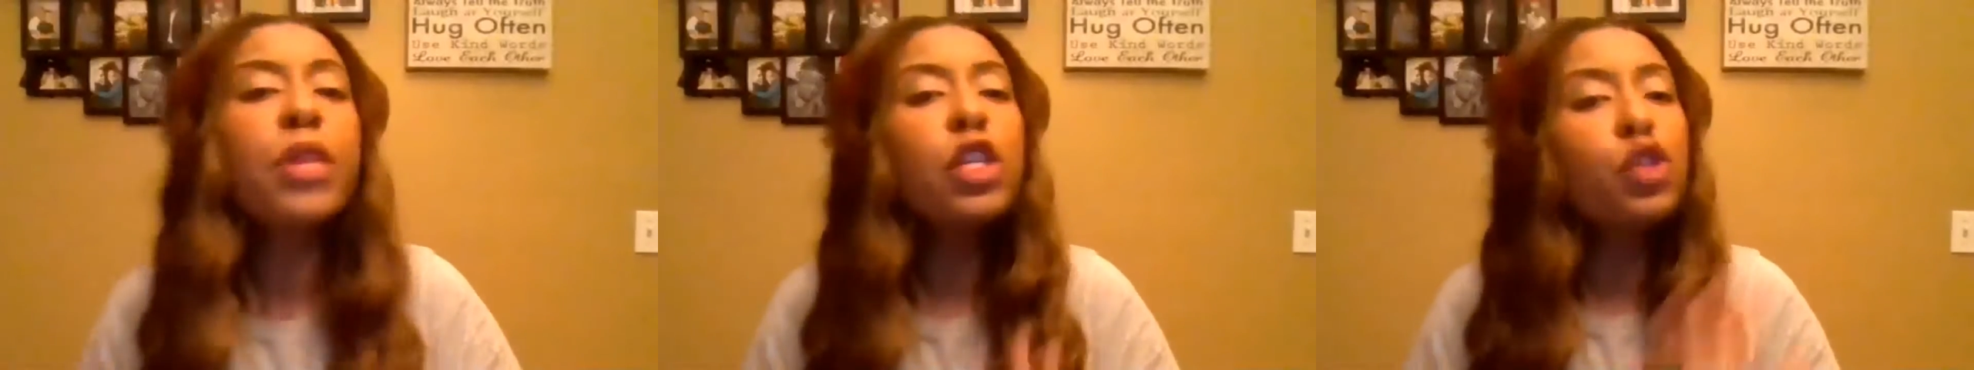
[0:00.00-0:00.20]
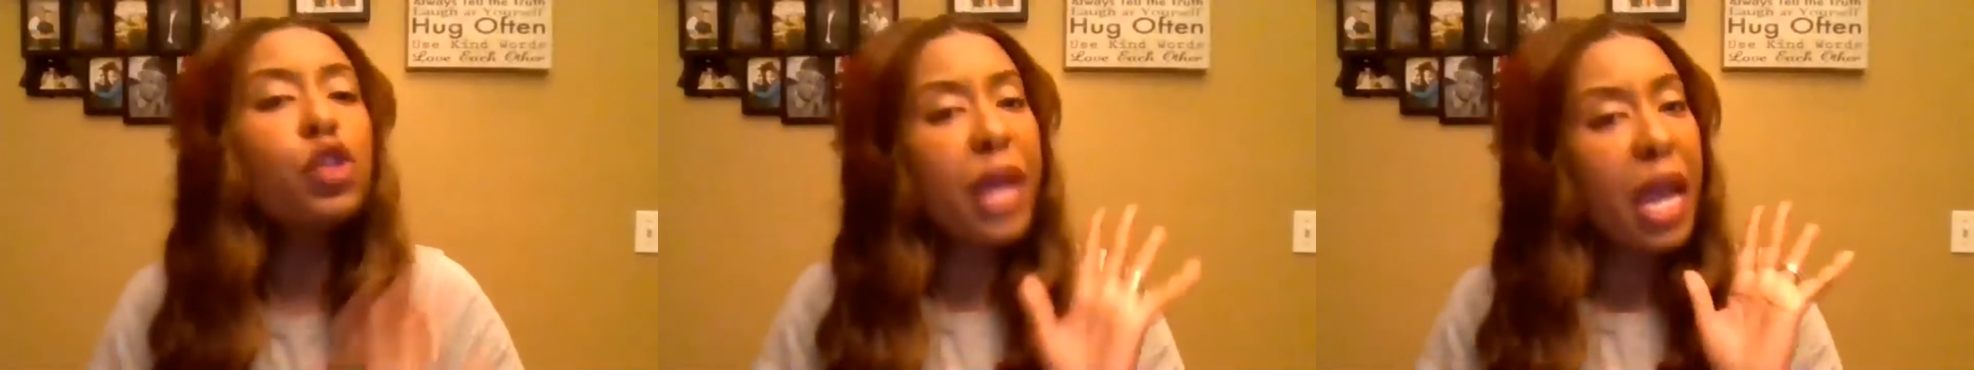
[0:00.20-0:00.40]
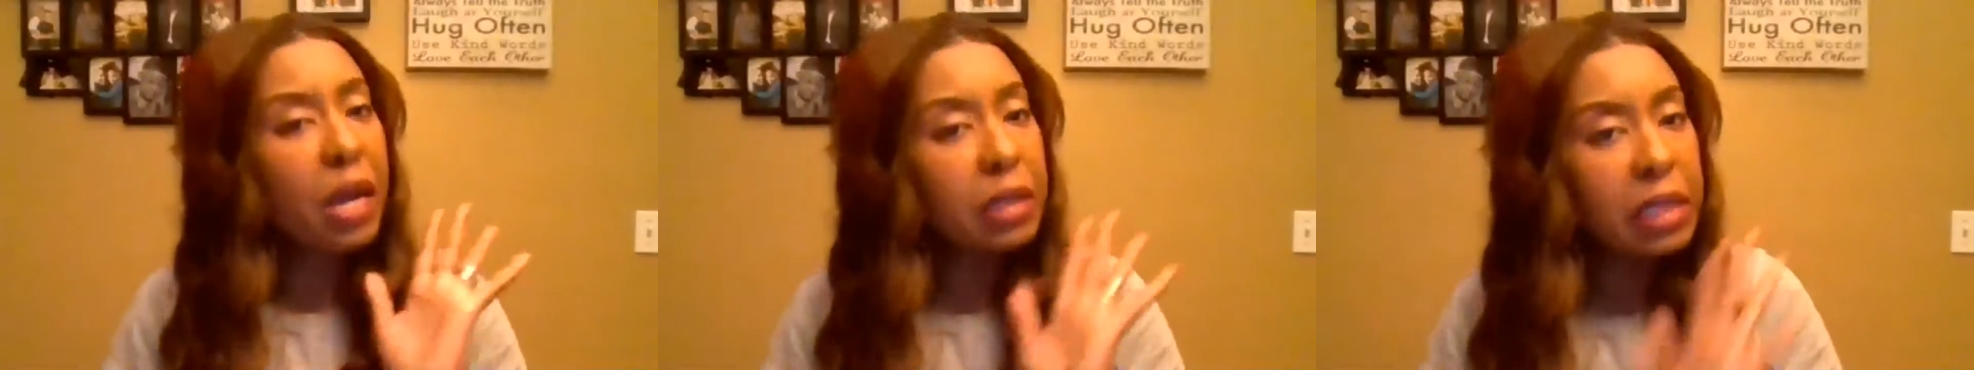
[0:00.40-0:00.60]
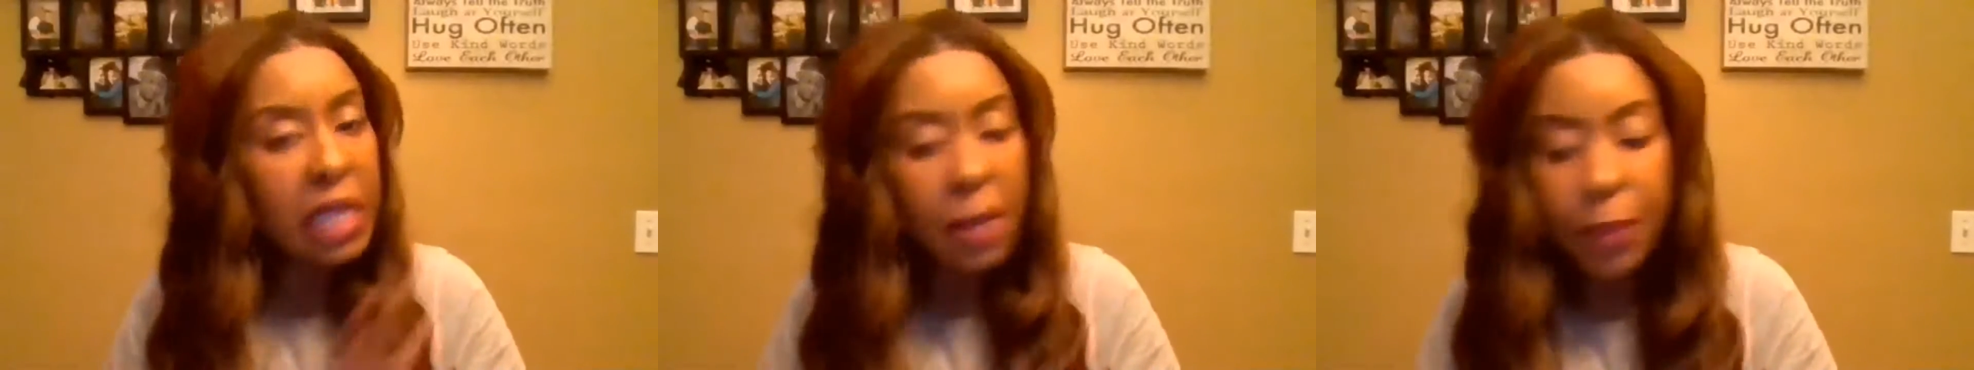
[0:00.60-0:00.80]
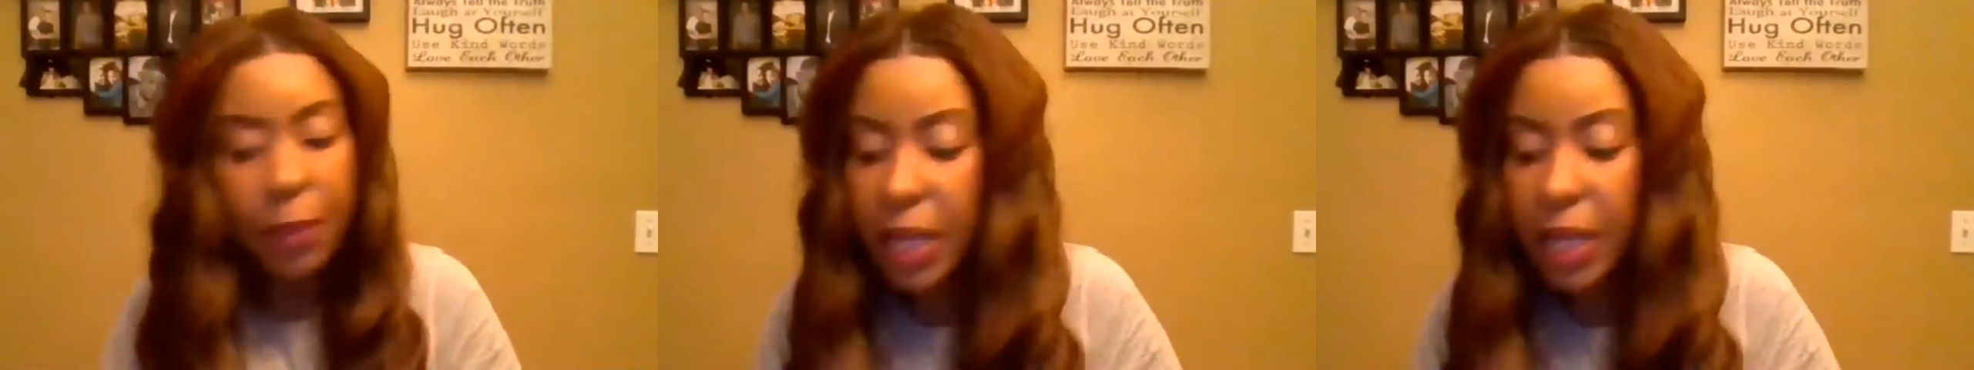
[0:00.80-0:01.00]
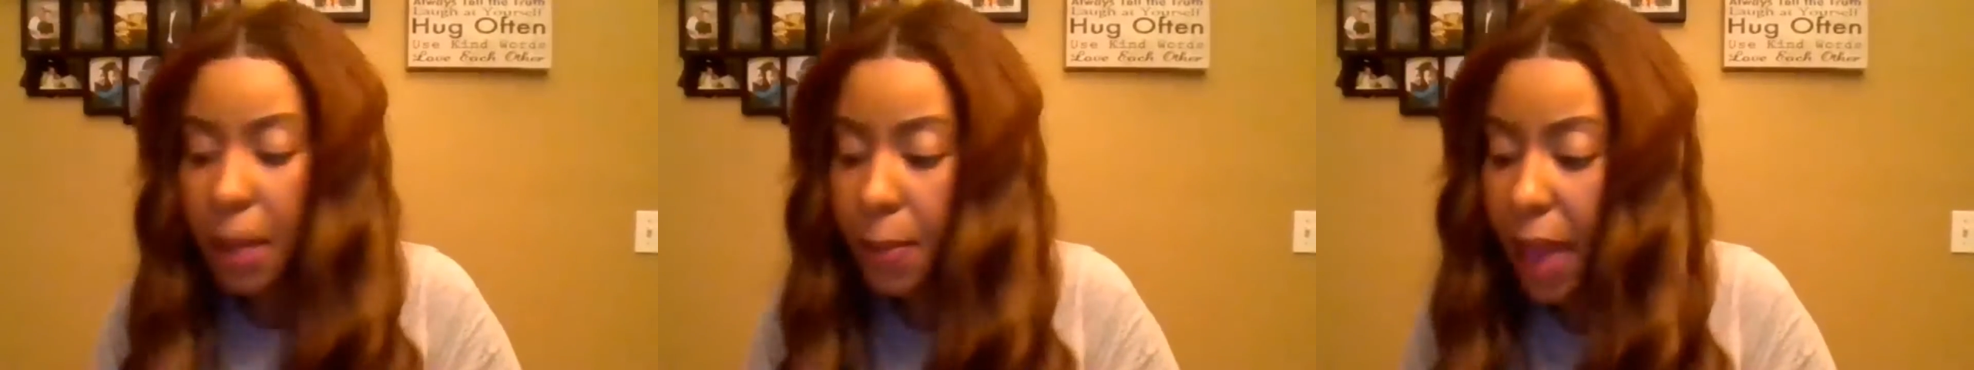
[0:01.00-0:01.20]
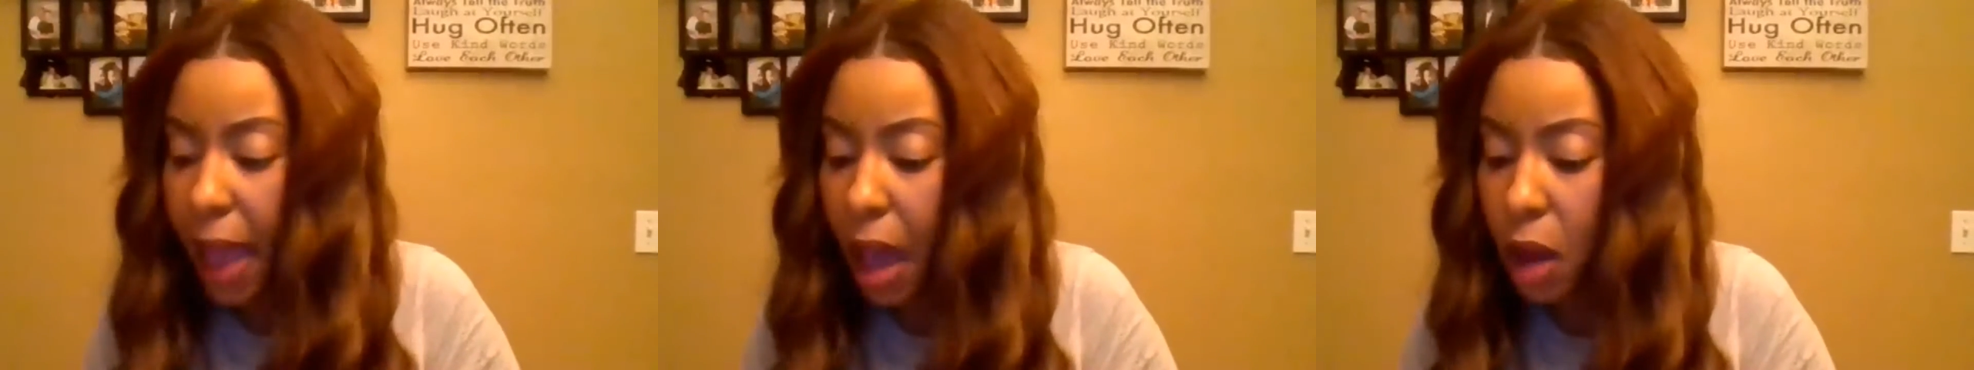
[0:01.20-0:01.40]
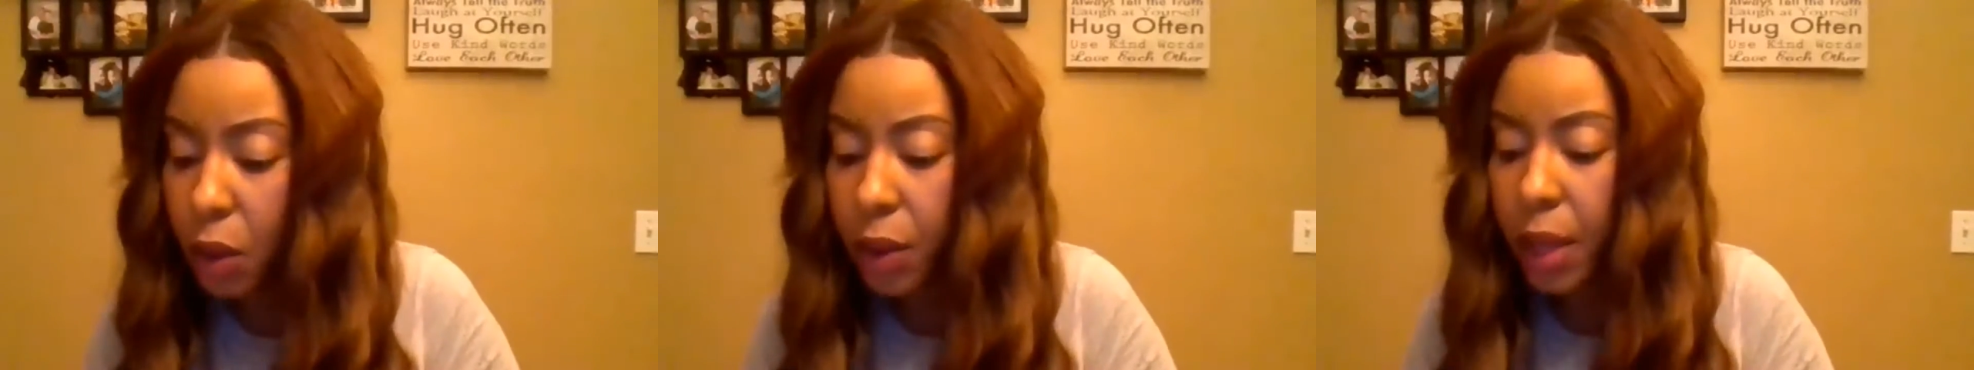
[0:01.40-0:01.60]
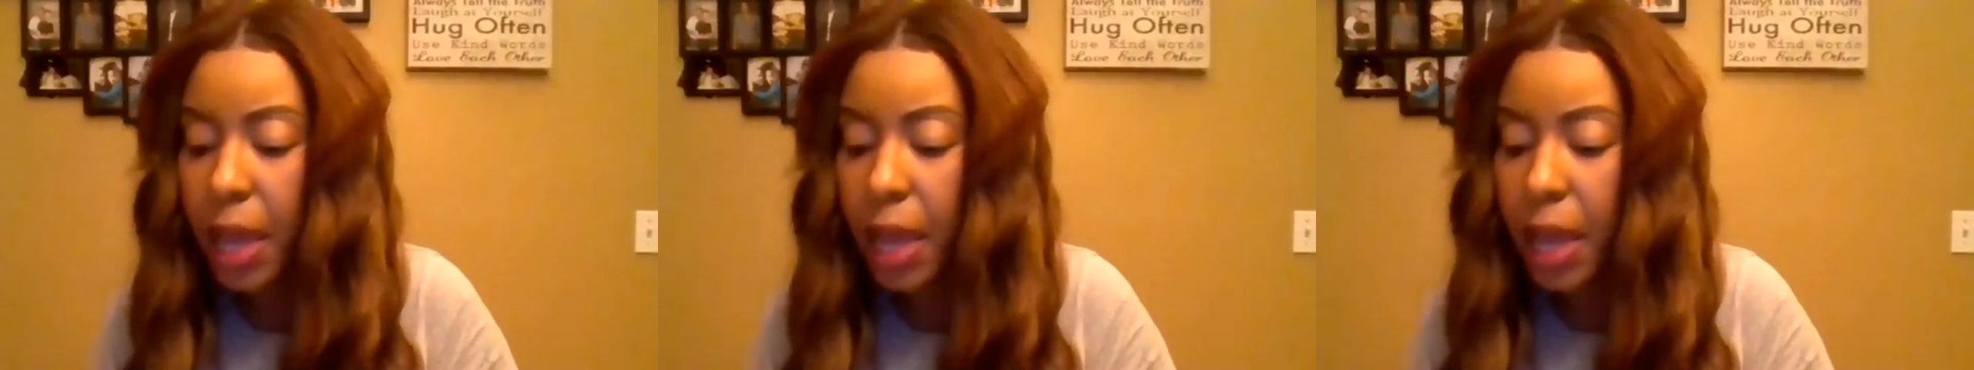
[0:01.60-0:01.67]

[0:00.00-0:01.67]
that you care deeply about